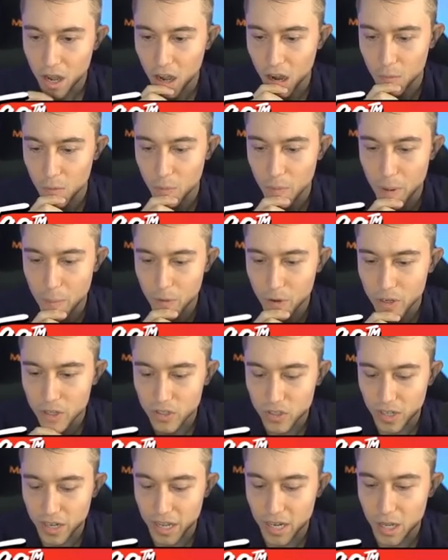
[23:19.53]
Um, remember,
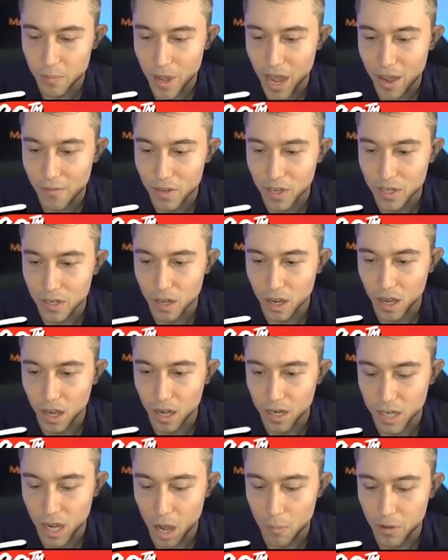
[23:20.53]
he's going to end up having
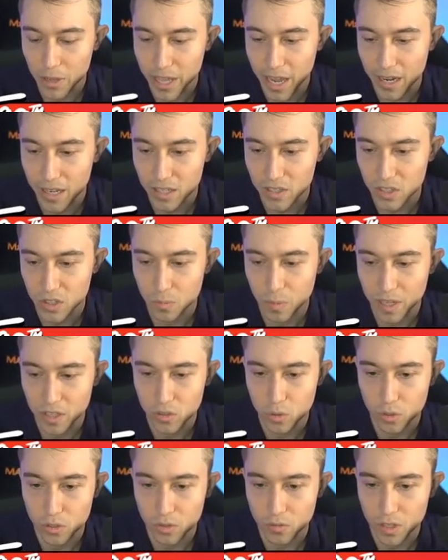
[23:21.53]
uh, Goblin Gang as his
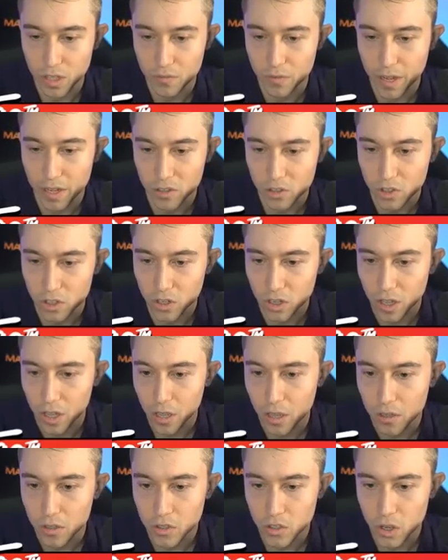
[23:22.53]
main source of defense.
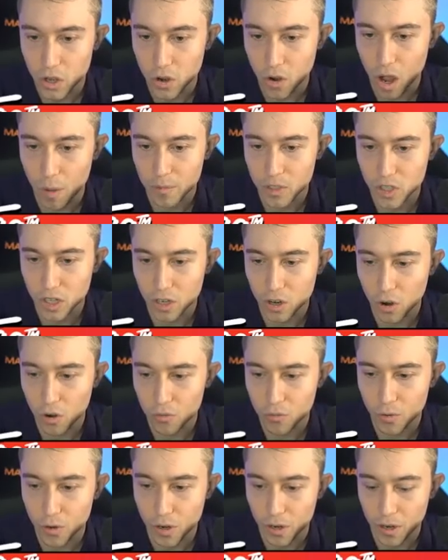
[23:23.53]
So I'm just going to
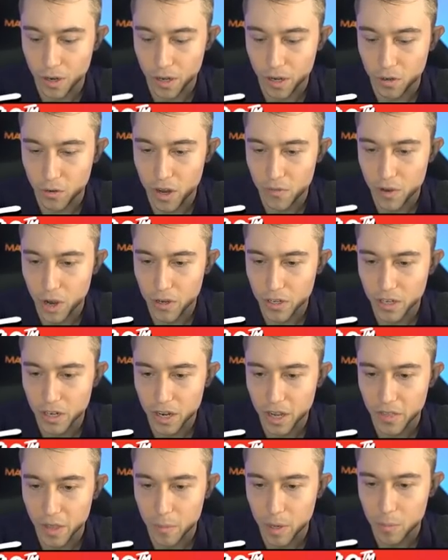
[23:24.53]
go for a Graveyard
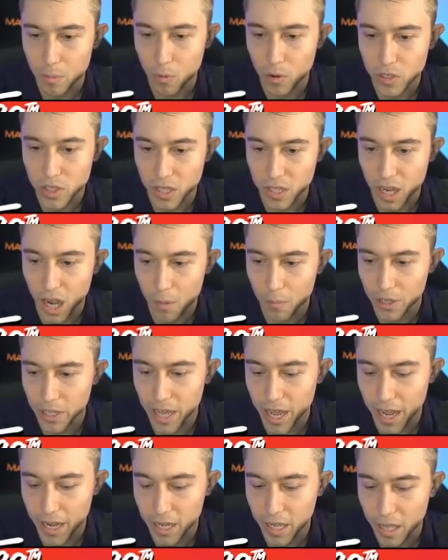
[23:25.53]
here, and I'm going to poison the Goblin
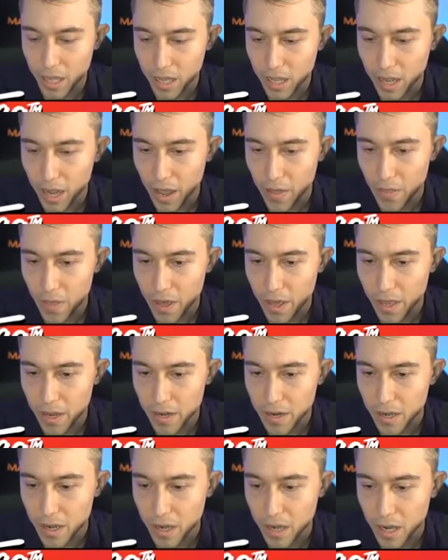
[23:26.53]
Gang, and
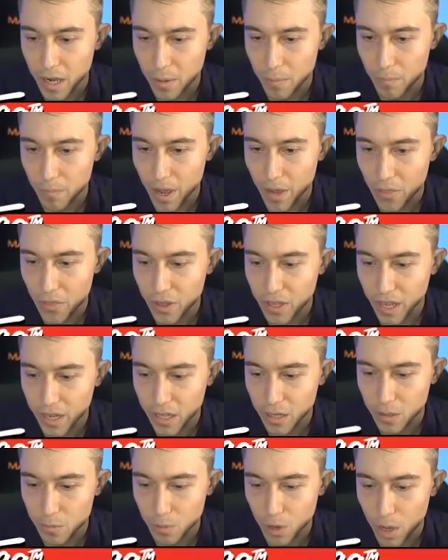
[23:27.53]
then um, I think I
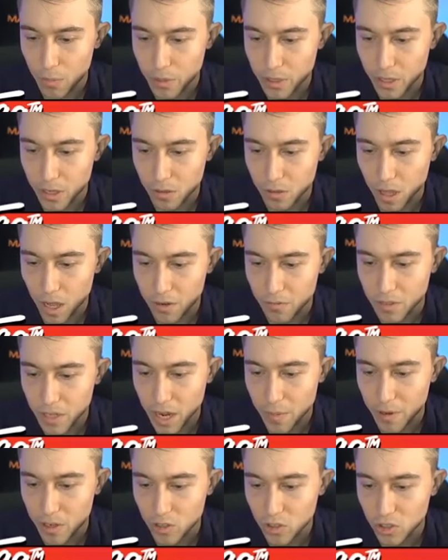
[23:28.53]
can probably get a lot of
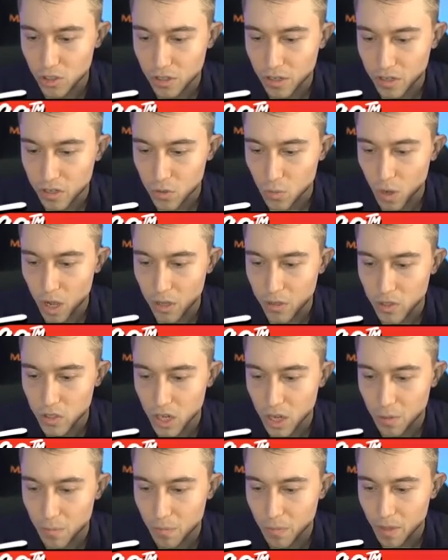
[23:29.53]
damage as well, so.